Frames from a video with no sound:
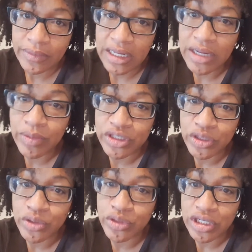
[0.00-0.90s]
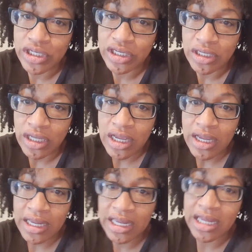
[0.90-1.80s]
He was
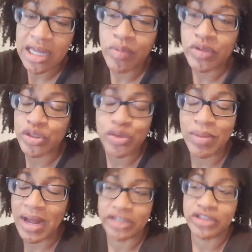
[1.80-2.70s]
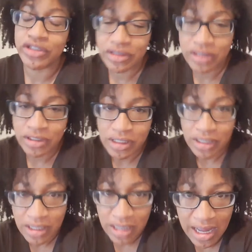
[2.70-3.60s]
he was too much.
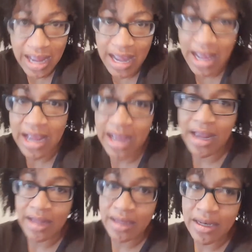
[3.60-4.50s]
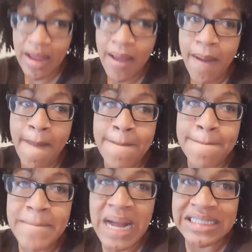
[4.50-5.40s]
And
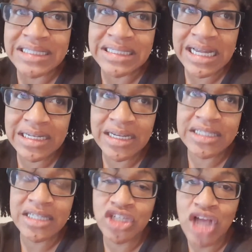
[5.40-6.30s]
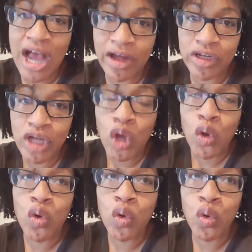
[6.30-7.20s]
my son is a child
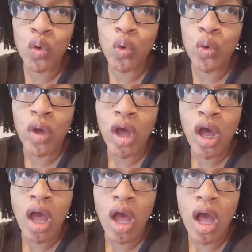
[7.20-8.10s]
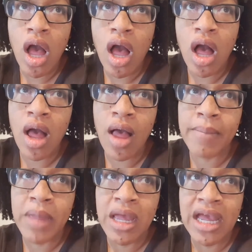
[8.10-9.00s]
who
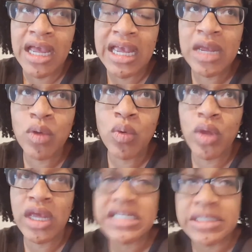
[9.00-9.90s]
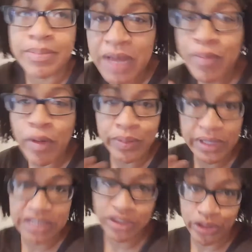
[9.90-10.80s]
he's a people
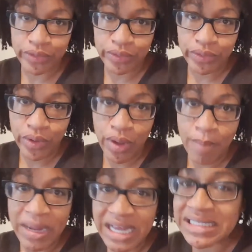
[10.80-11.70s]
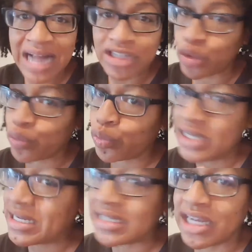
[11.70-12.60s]
pleaser. But he
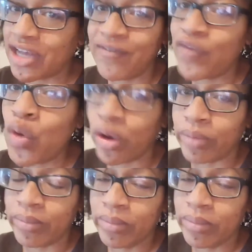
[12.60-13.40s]
doesn't conform.